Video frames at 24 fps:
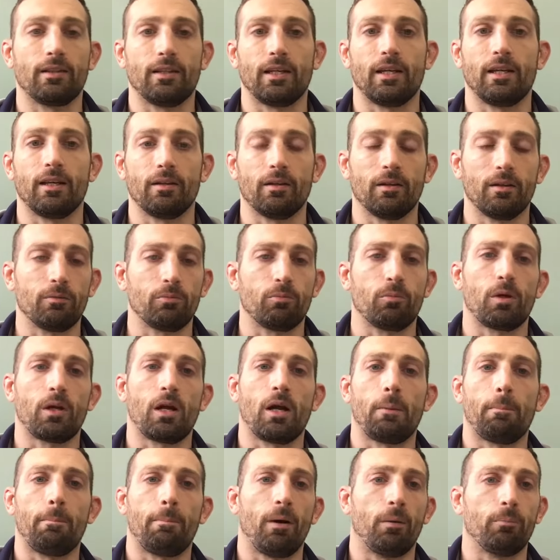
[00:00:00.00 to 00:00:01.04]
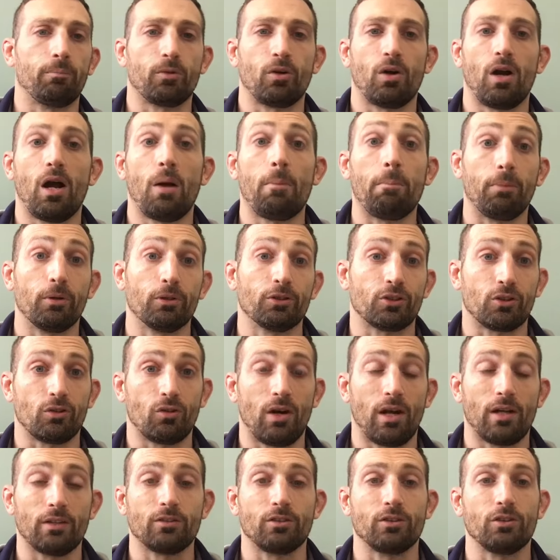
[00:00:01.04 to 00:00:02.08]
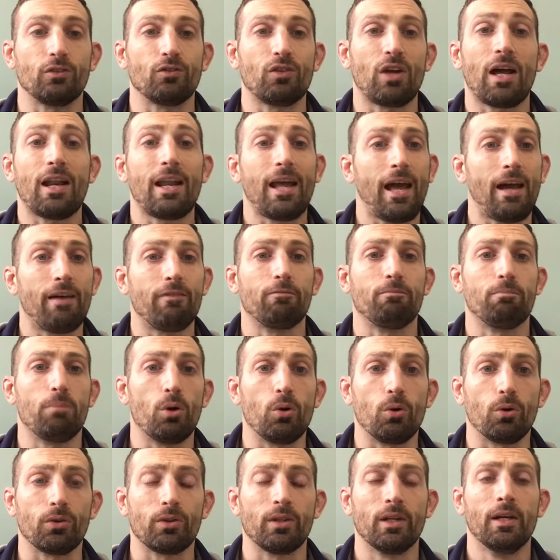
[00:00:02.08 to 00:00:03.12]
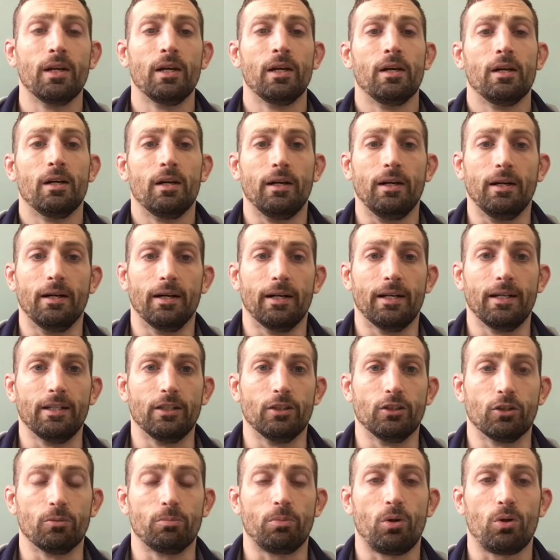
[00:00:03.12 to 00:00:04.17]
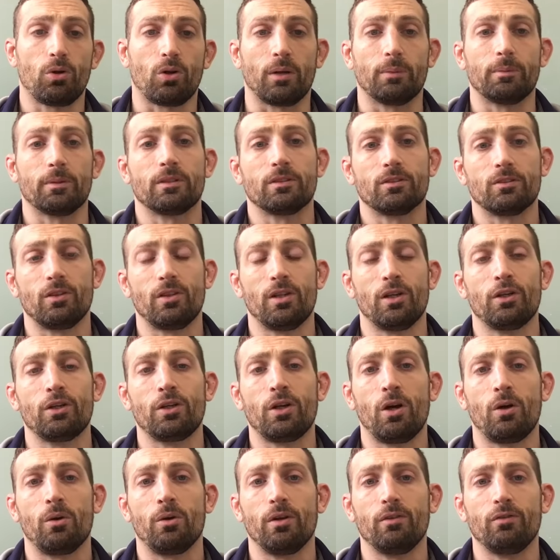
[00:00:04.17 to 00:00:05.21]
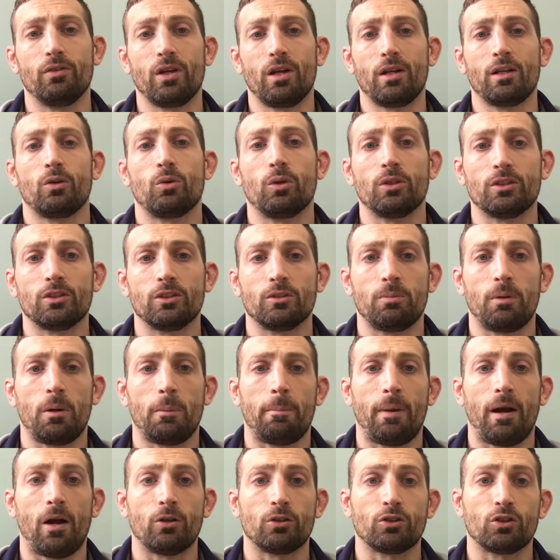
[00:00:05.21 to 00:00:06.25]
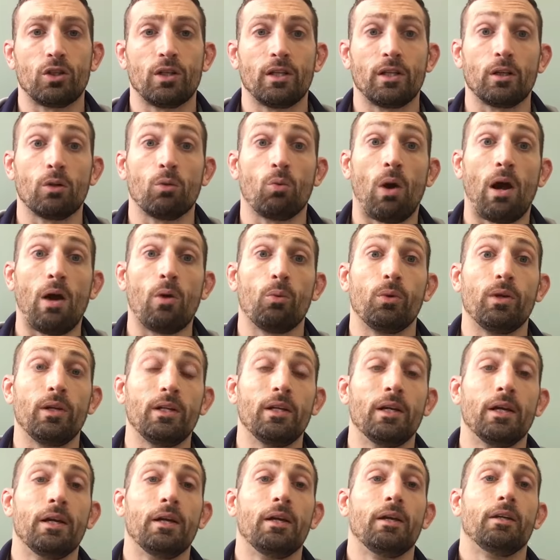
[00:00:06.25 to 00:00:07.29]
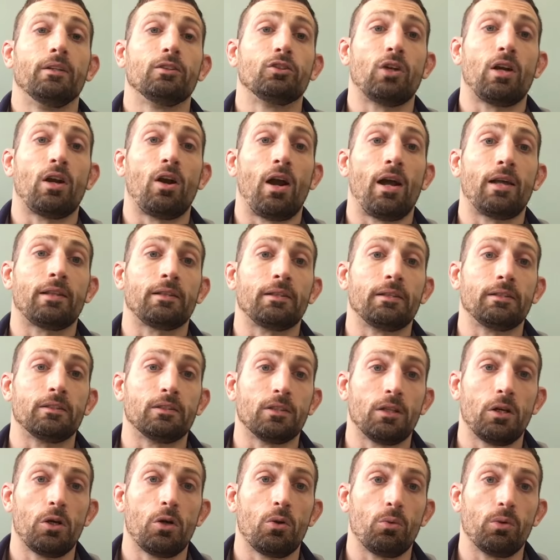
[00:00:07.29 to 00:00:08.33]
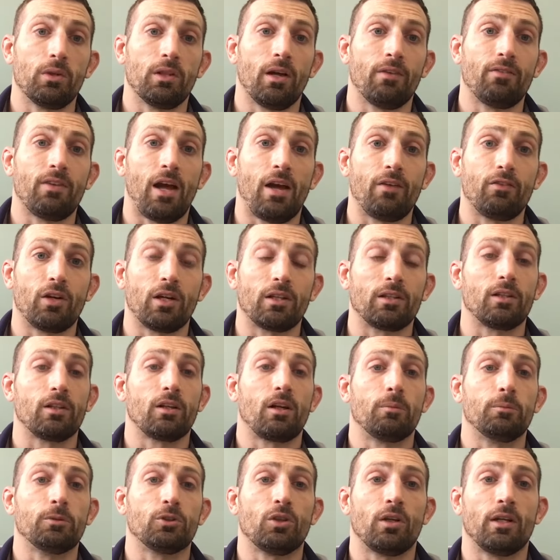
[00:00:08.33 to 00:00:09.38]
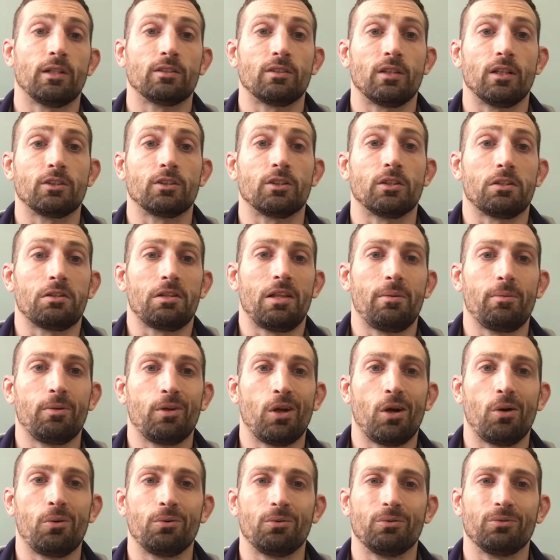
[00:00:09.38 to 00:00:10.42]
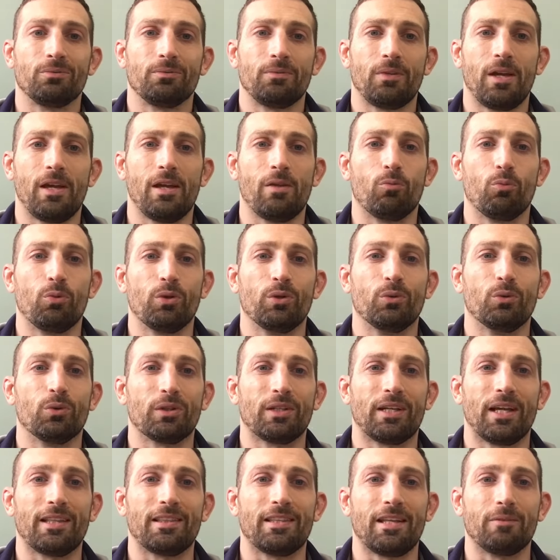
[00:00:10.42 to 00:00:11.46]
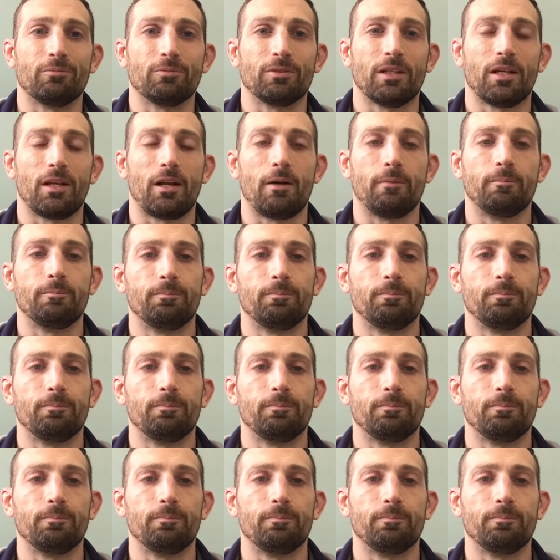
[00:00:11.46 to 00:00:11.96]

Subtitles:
They get kind of bumped around, pushed around. So you've got to have both in your program. So there you go. If you got any questions about power training and how we train our athletes, we'd love to have your athlete come and try a session. Let me know, and we will get them set up.